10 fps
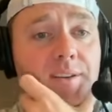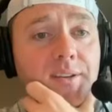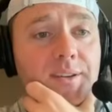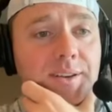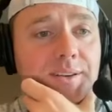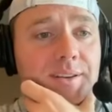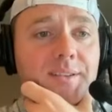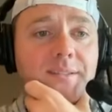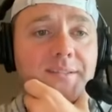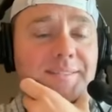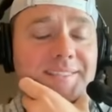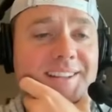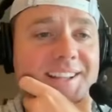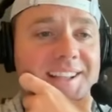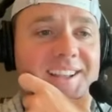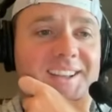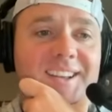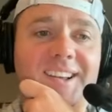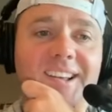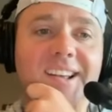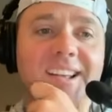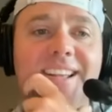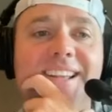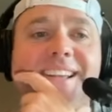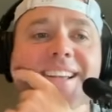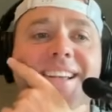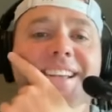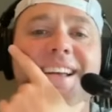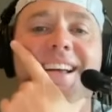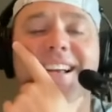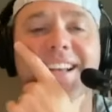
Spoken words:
(not speaking)